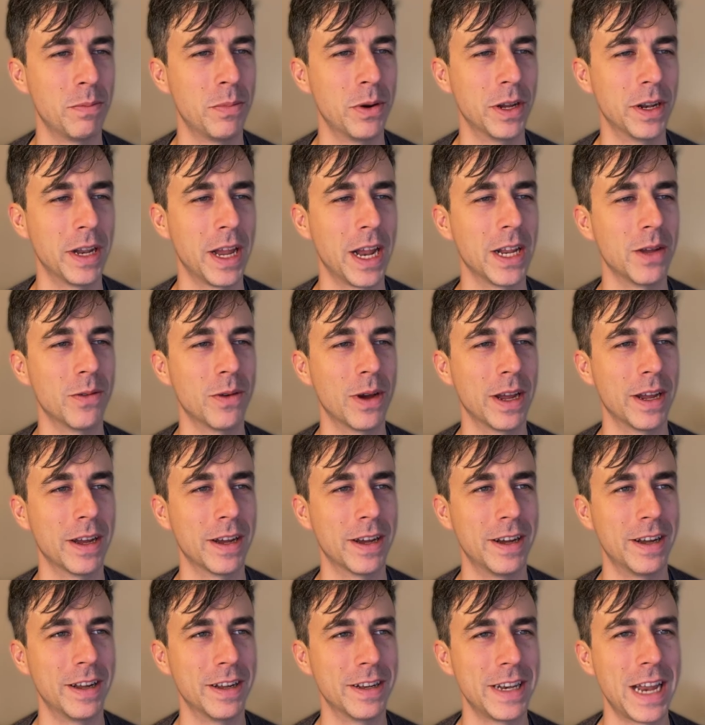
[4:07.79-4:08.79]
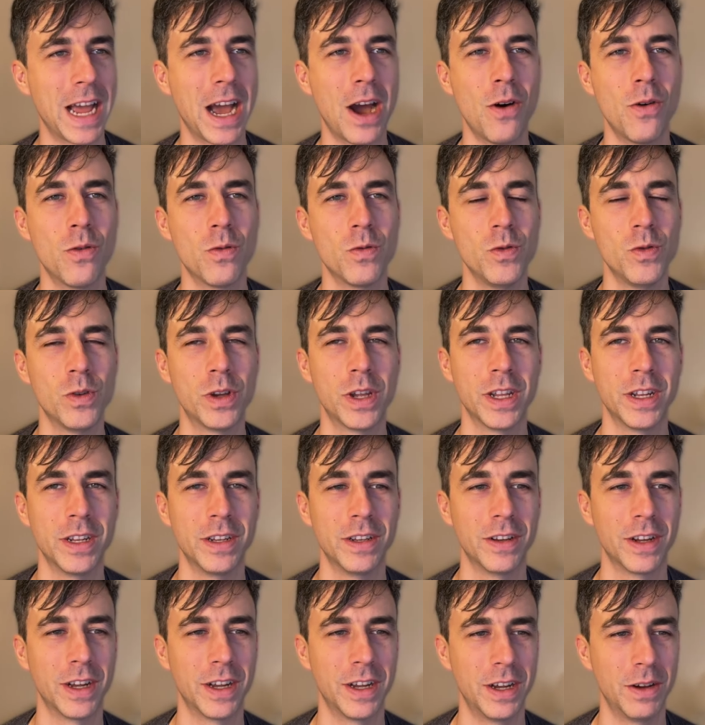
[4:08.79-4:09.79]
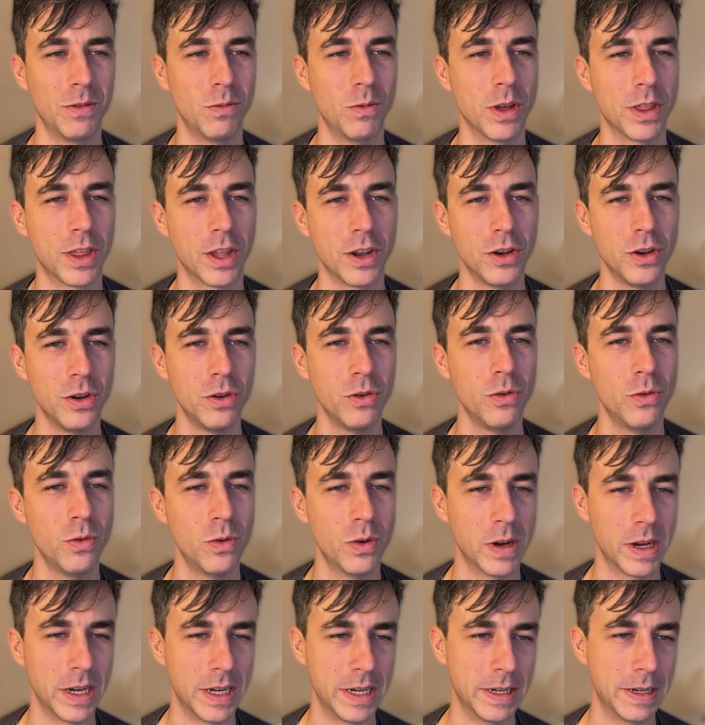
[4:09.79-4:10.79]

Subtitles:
But anyway, now you can with a new